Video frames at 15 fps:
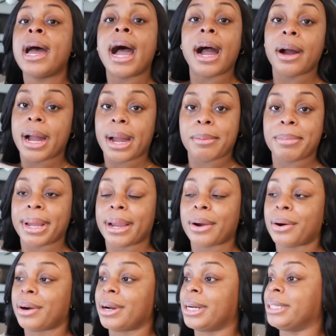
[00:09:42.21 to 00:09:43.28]
I'll hop back
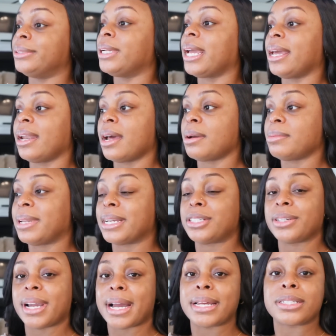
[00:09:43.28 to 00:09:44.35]
on and update
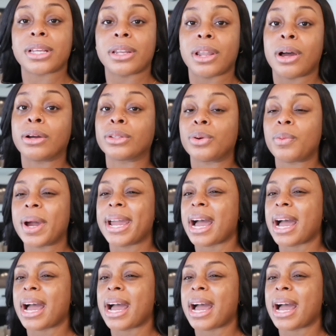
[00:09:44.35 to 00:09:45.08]
you guys along the way.